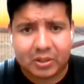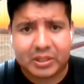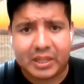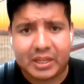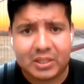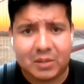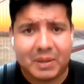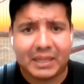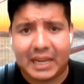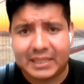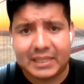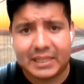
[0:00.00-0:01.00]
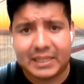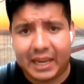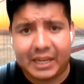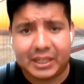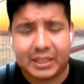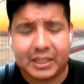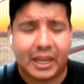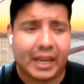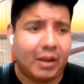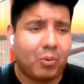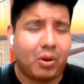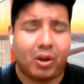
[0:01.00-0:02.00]
There needs to be a licensed agent.
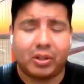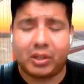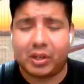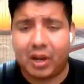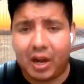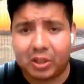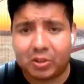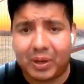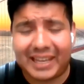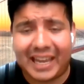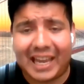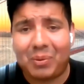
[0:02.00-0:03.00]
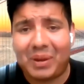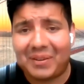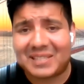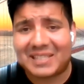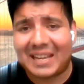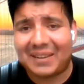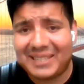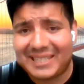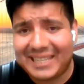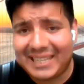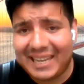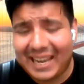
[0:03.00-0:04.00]
We're under contract, and we have
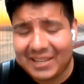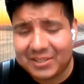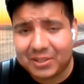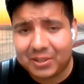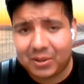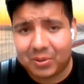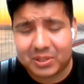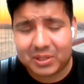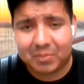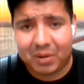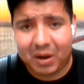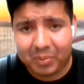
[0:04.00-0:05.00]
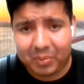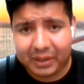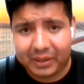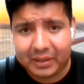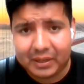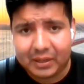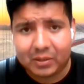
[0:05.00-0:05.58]
17 days to go see a property.